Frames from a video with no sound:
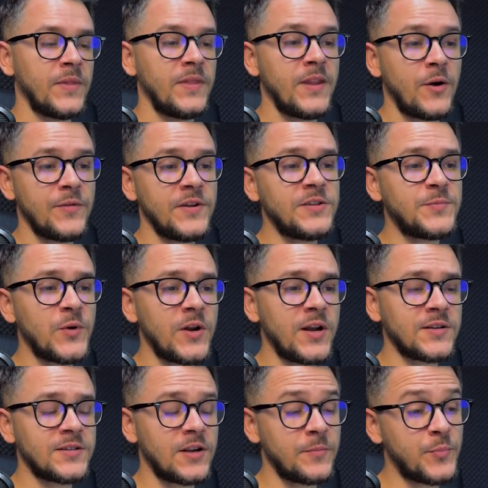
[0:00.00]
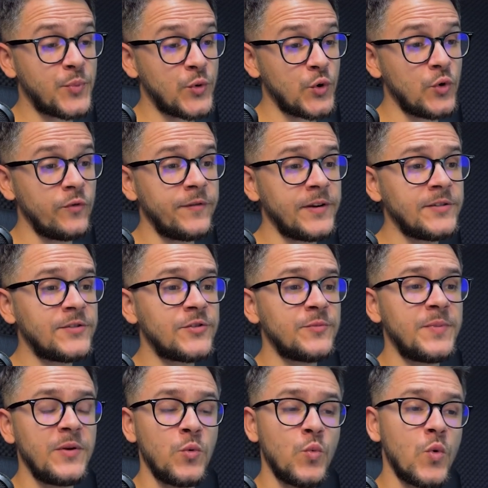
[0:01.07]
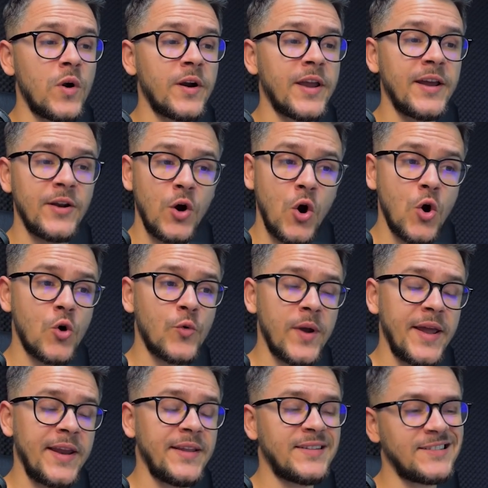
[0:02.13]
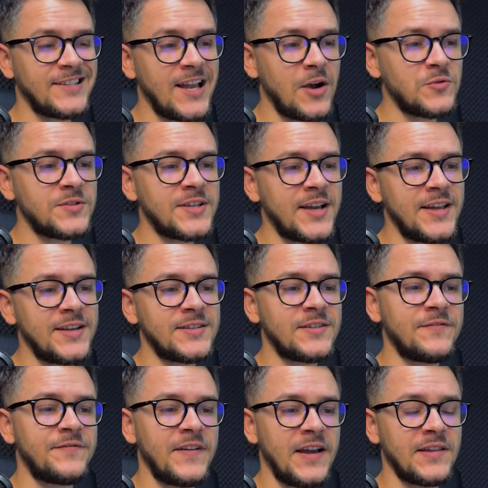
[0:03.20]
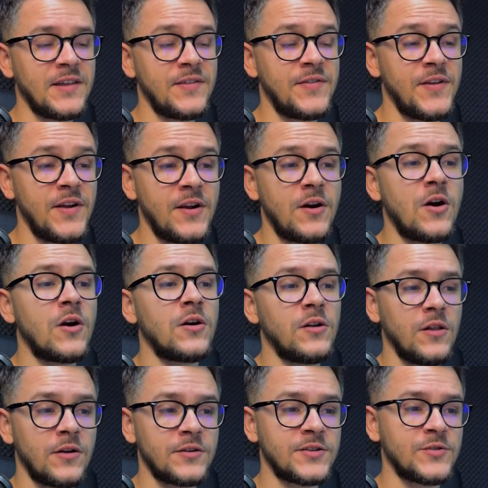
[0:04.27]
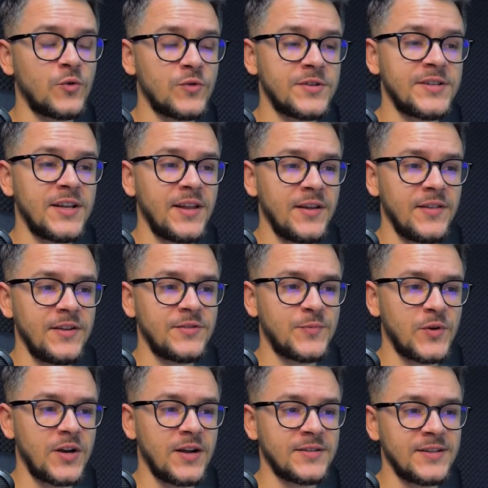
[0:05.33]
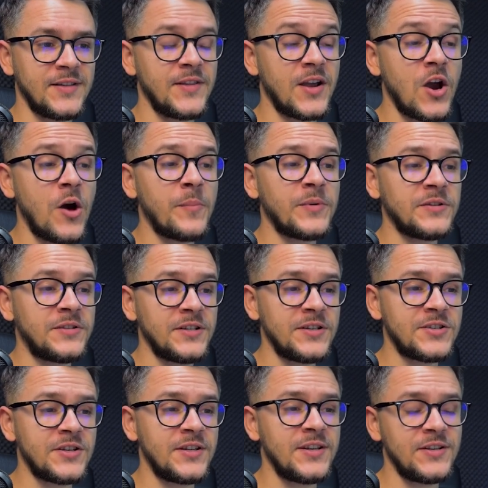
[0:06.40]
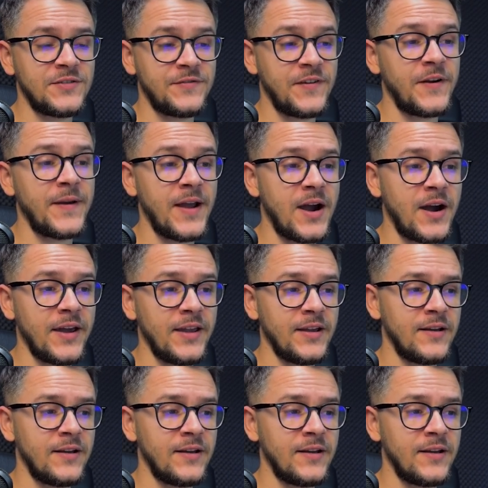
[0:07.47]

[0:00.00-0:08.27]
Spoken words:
Now, these products are proven to be working already. The downside is the fact that there are a lot of stores selling these products and the competition is very high.